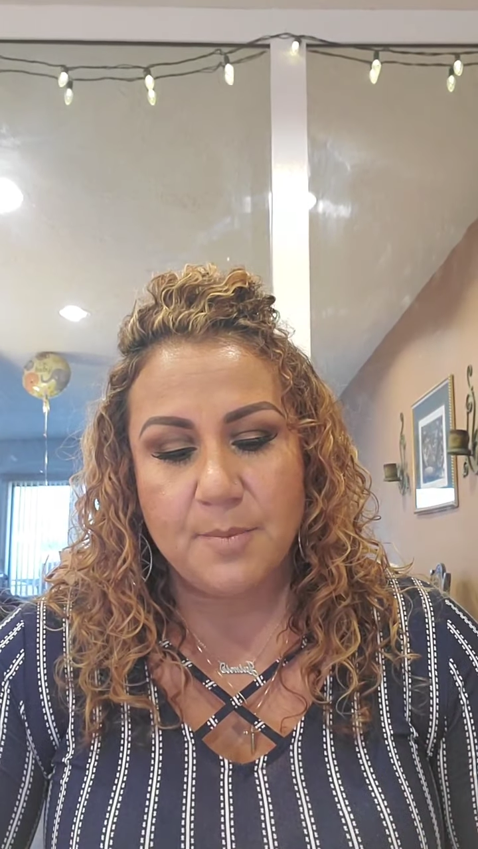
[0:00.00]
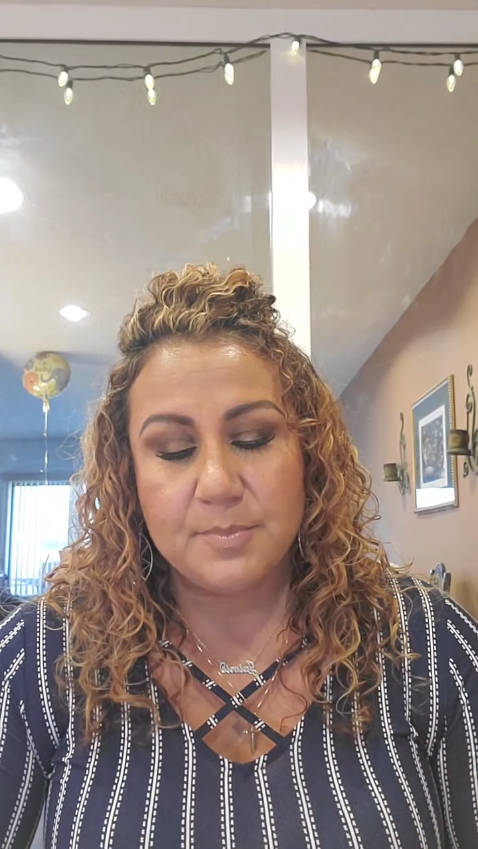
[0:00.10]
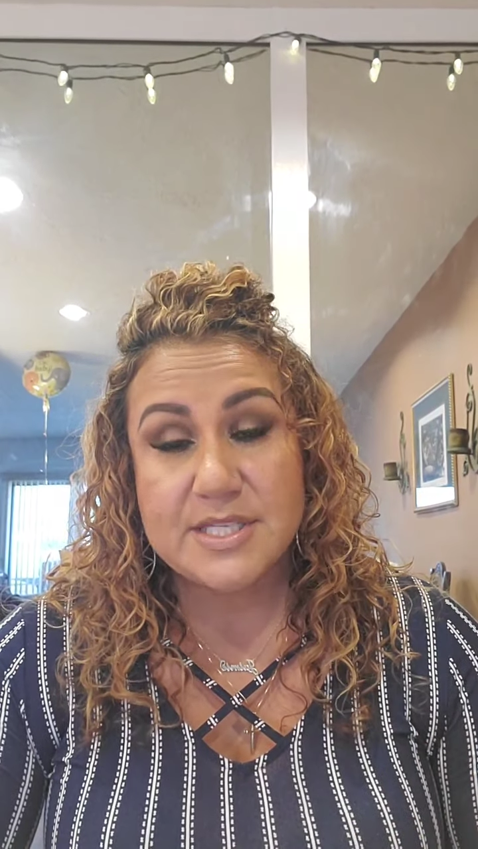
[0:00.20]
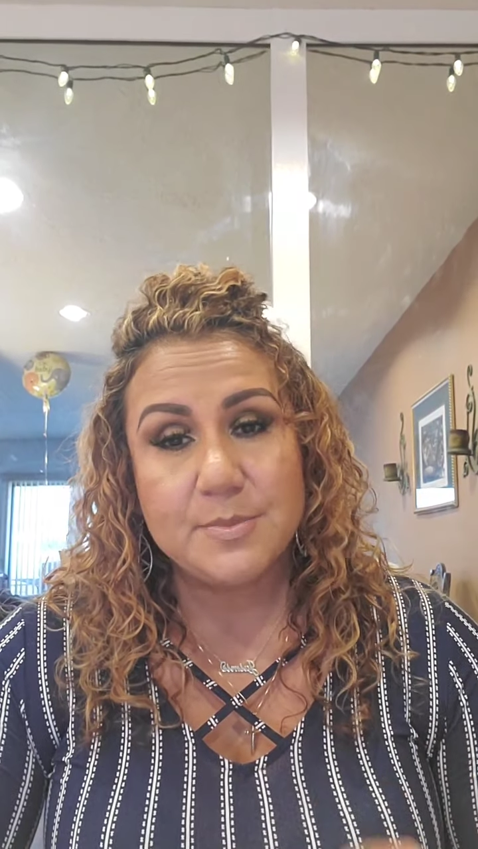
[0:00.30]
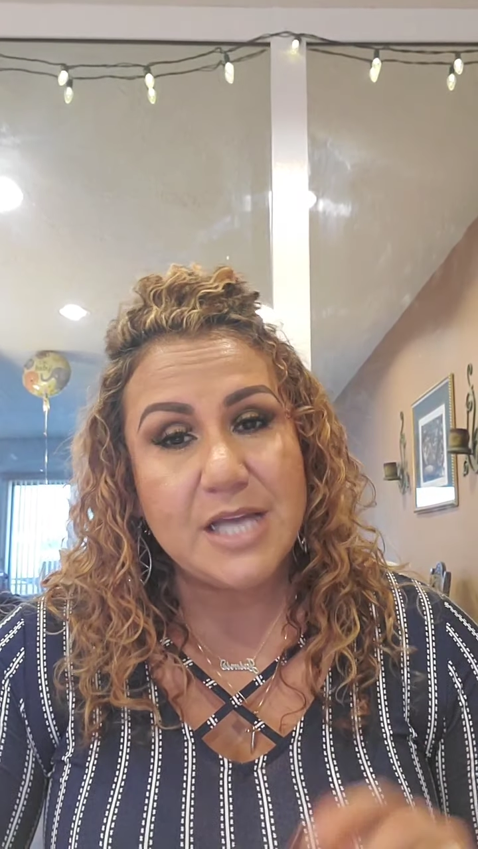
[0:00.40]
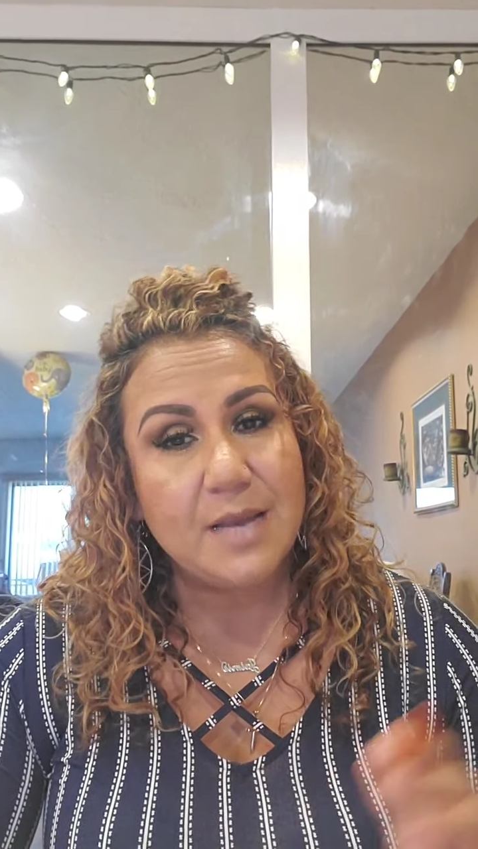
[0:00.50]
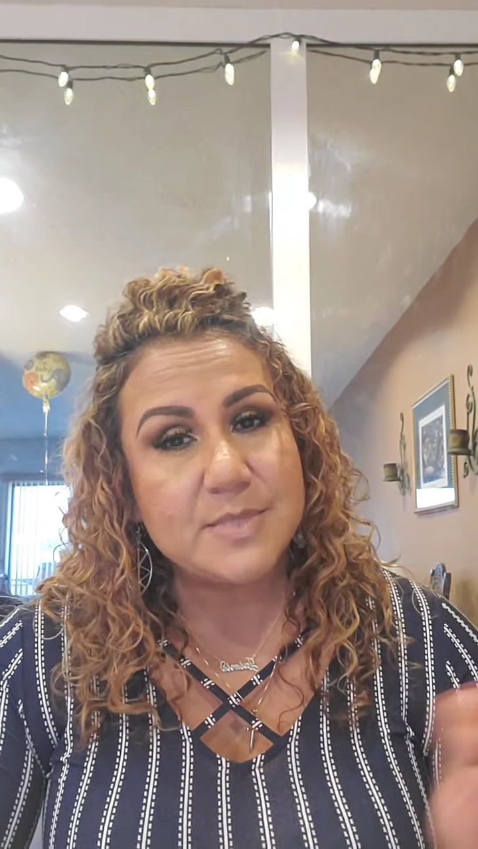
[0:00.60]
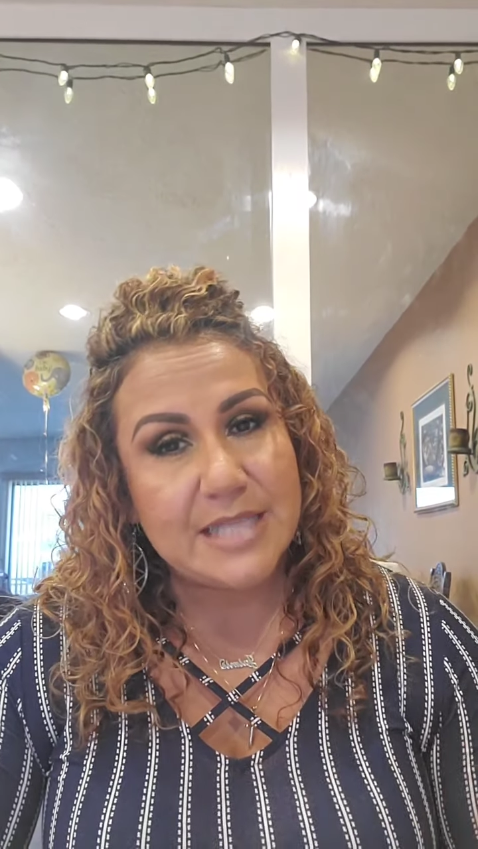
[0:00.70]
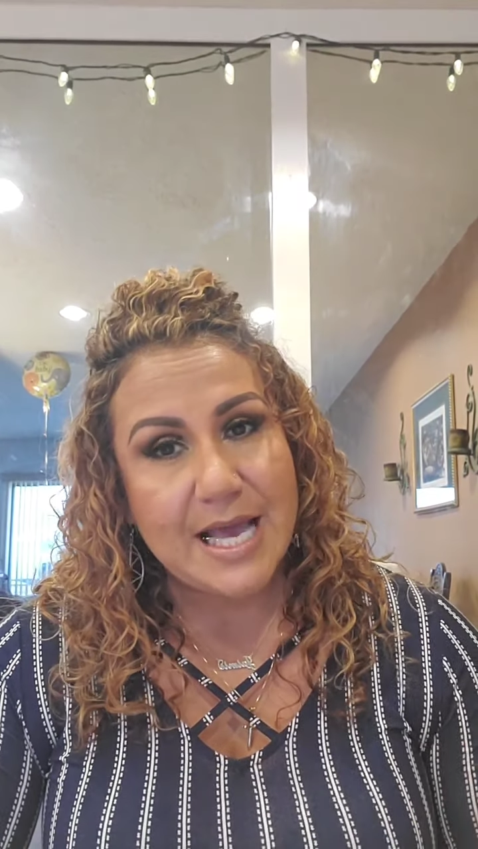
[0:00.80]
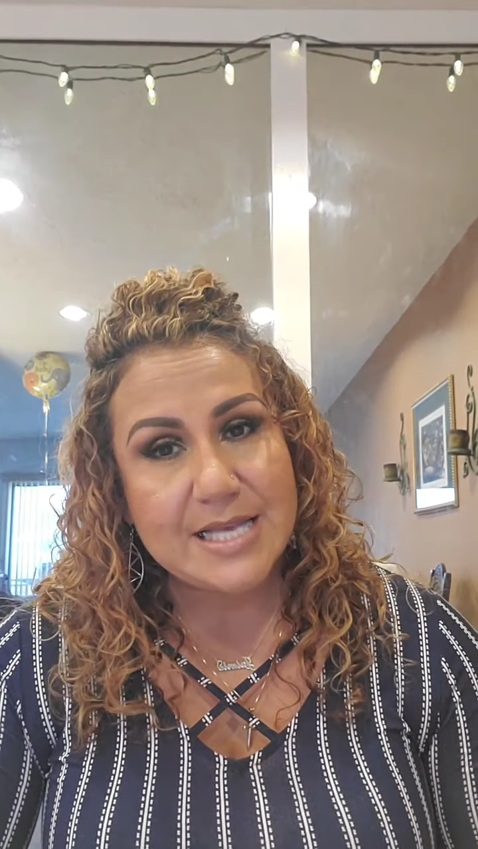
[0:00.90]

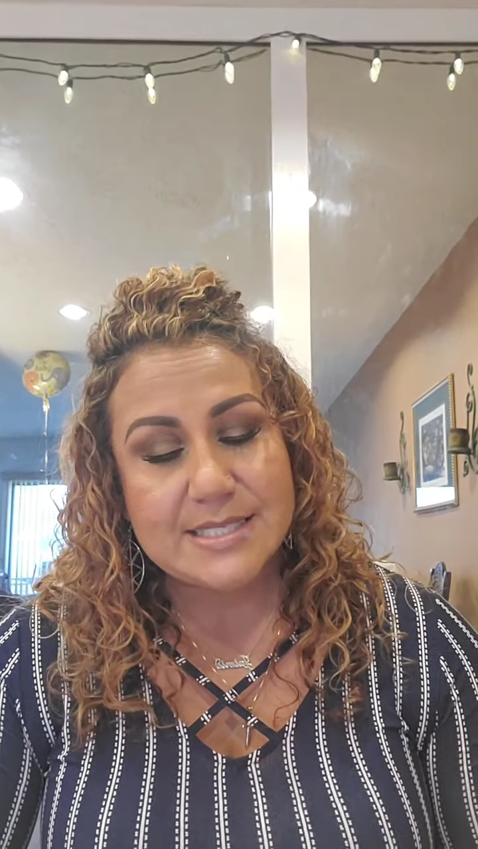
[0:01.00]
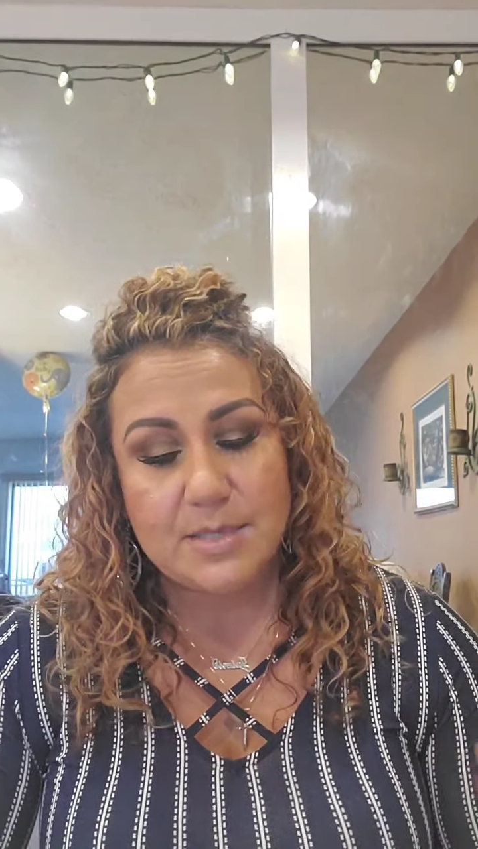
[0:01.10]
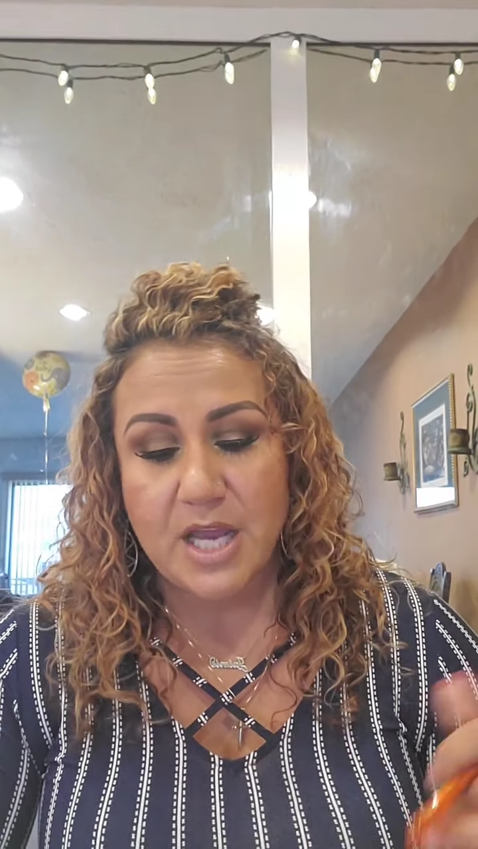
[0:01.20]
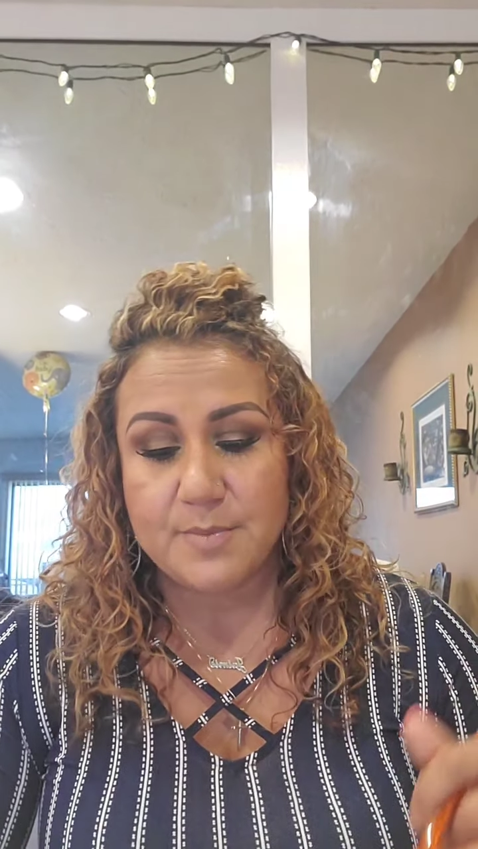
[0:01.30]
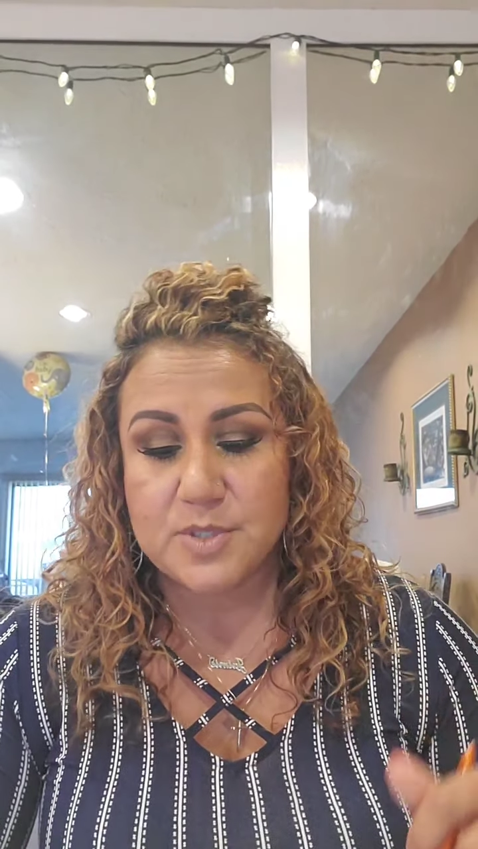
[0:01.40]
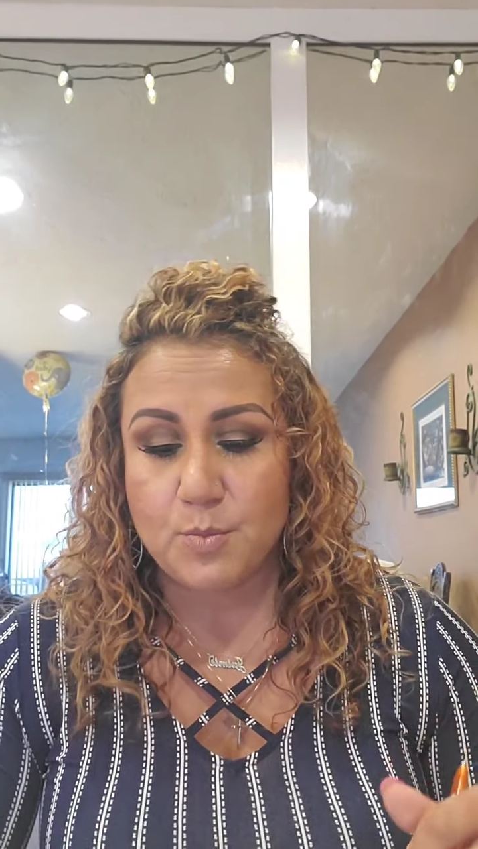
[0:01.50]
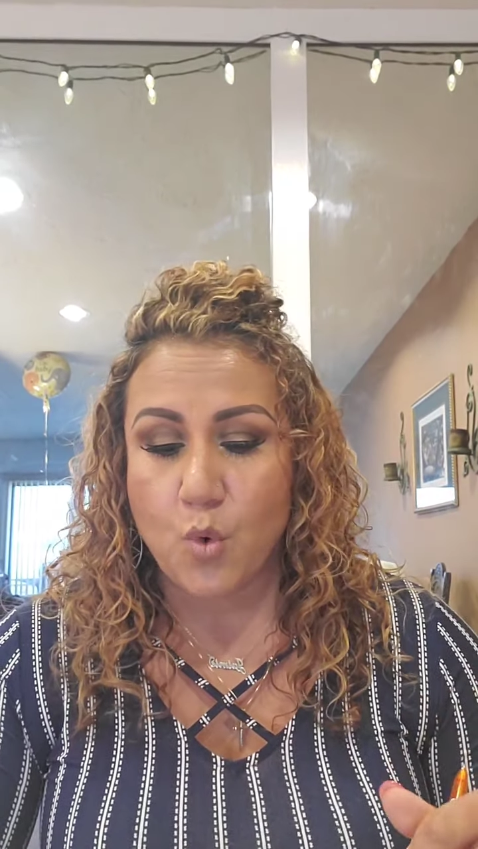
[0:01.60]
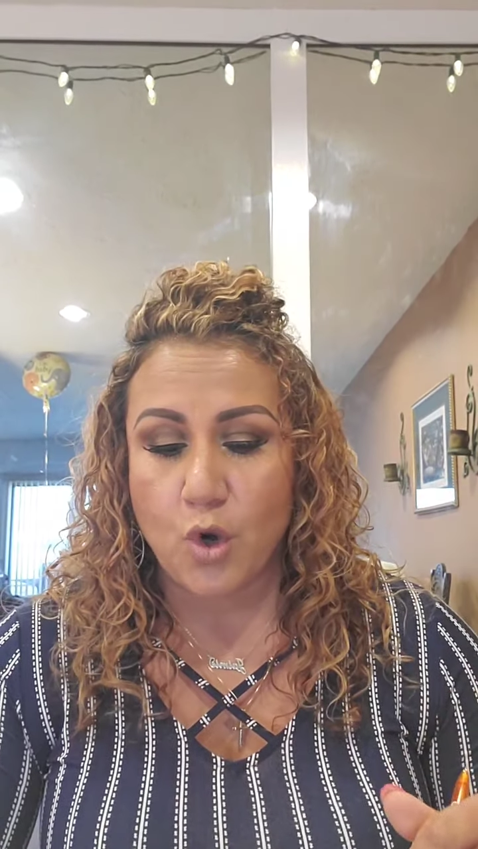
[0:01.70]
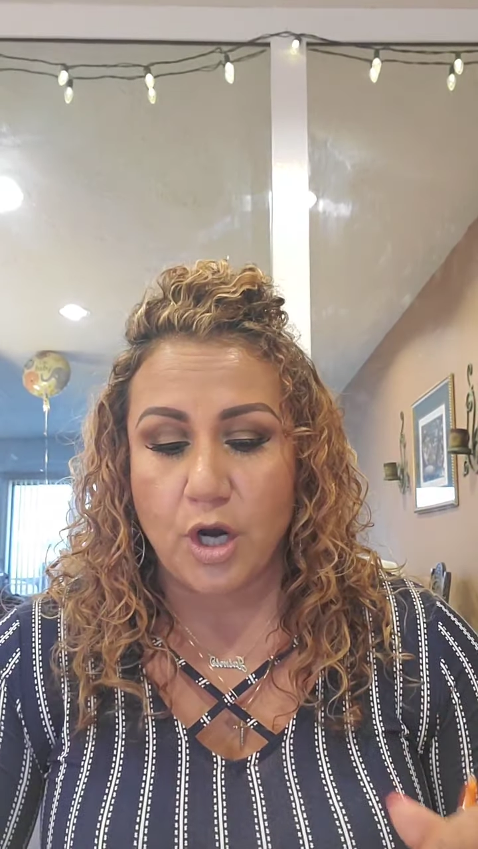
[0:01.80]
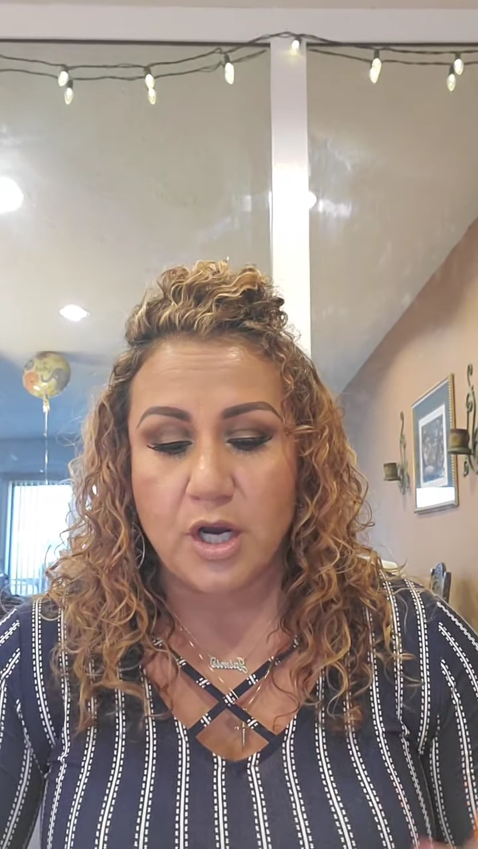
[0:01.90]
Sometimes less, sometimes
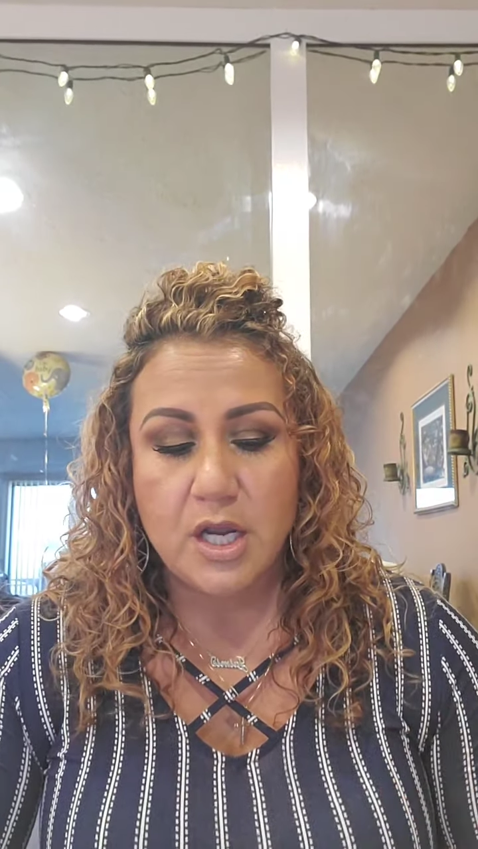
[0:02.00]
more.